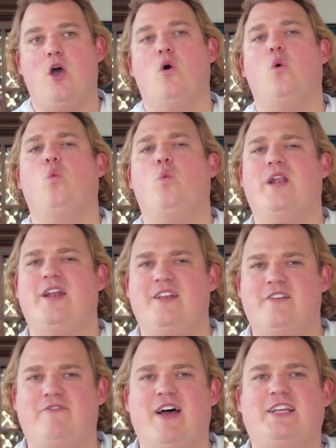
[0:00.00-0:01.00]
When an
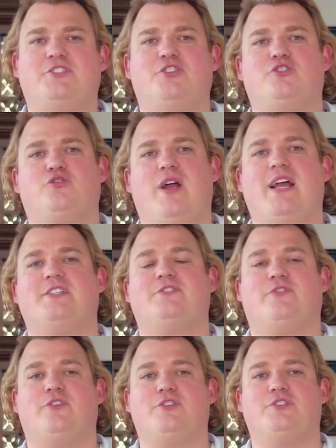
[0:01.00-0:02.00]
investor
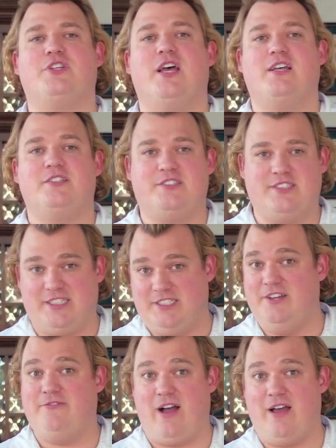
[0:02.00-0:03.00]
transfers
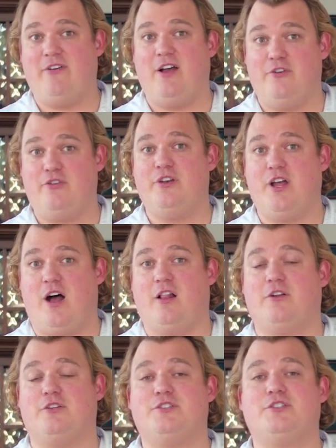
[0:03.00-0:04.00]

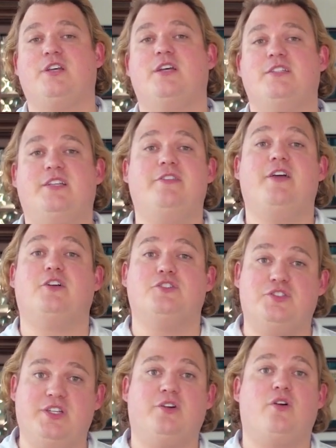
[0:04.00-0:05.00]
$6,500 to their
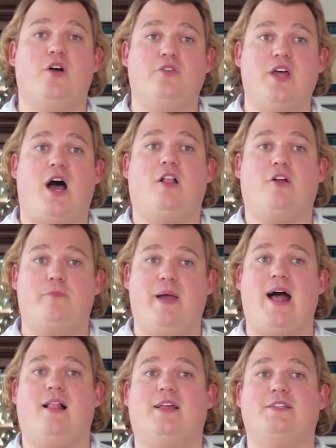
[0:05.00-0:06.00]
$0
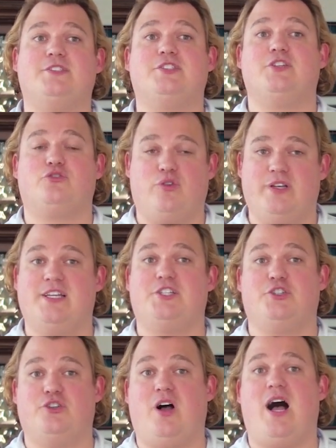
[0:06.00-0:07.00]
balance
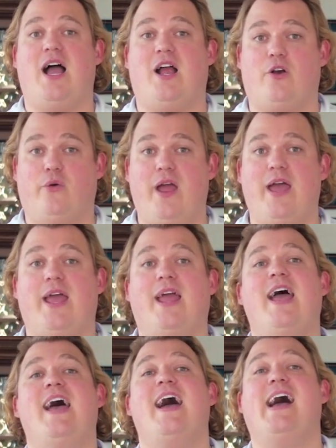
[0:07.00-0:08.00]
traditional IRA
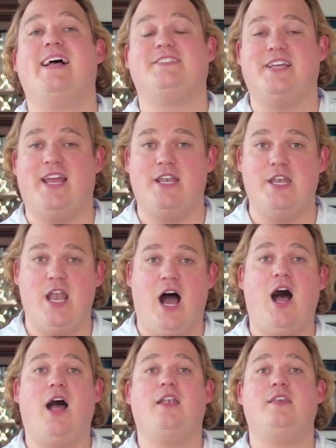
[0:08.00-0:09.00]
as a
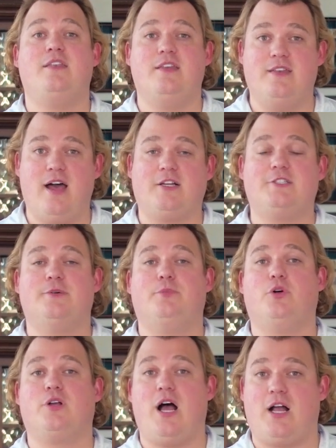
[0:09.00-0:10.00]

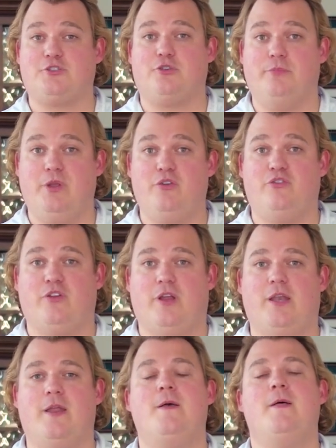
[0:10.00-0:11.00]
non-deductible
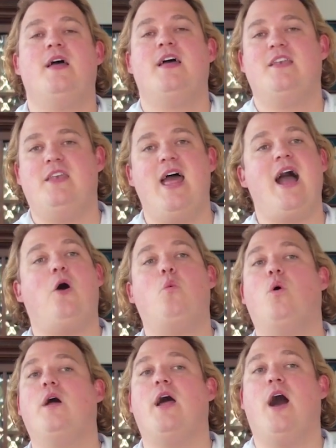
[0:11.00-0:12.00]
contribution, now
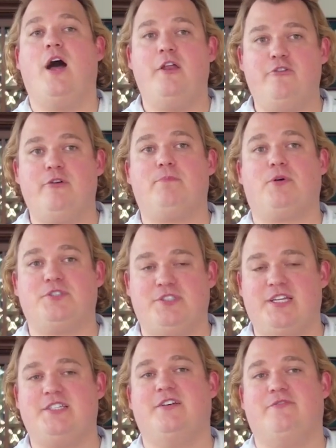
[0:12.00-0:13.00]

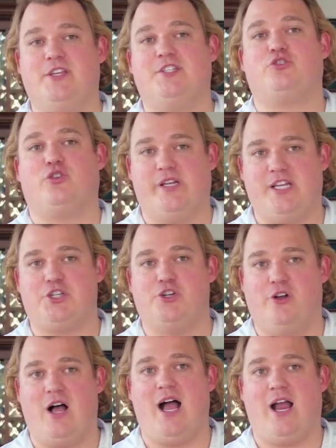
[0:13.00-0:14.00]
100% of this traditional
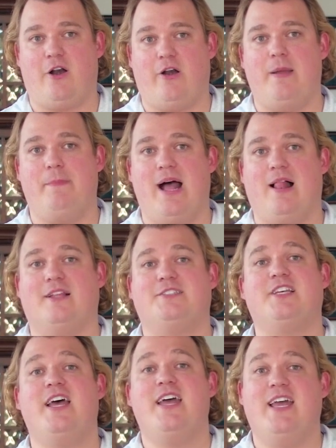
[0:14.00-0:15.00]
IRA balance
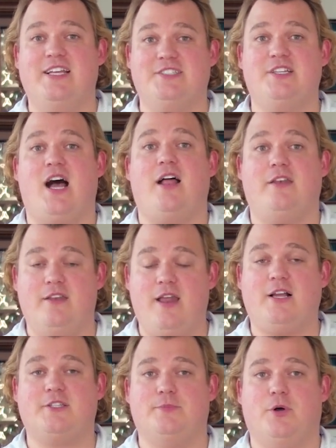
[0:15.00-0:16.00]
is
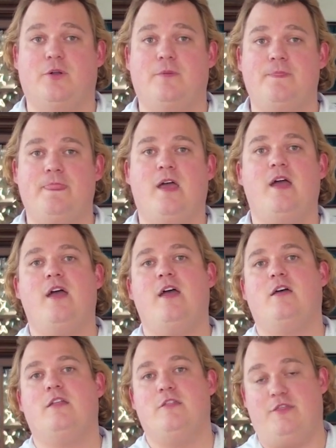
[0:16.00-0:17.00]
non-deductible.
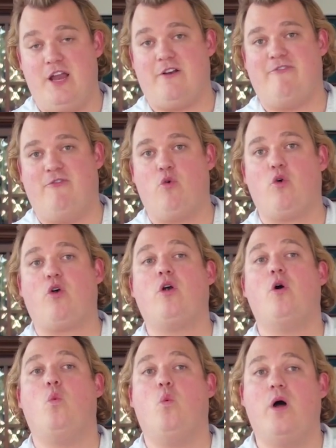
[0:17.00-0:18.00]
Therefore,
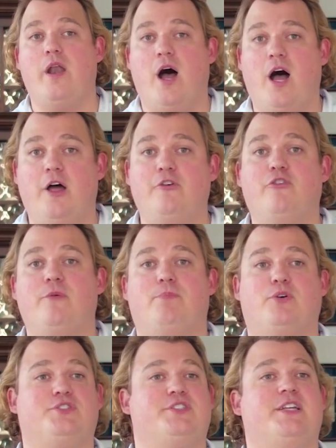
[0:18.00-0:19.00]

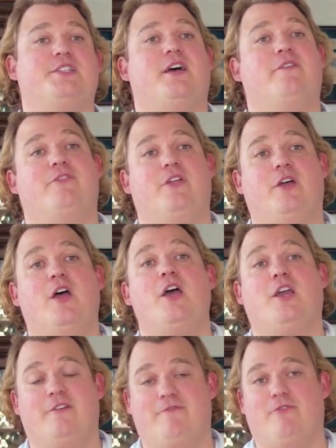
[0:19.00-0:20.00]
100% of the
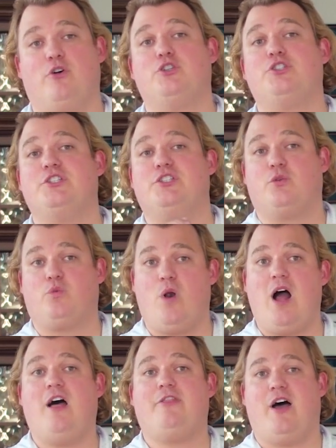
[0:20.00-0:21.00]
conversion to
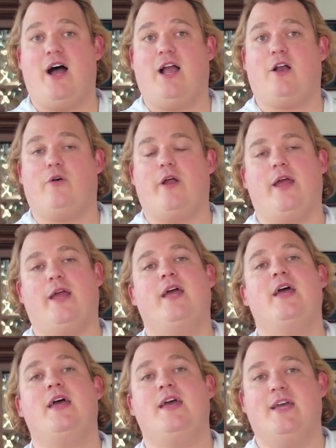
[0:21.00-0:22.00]
Roth IRA
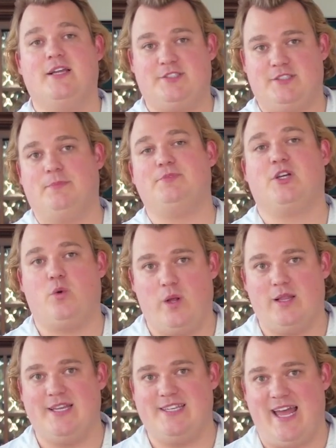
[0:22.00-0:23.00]
is
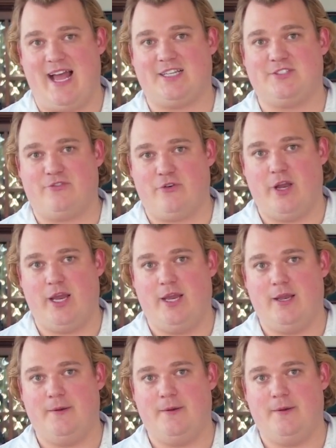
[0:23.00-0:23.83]
subsequently tax-free.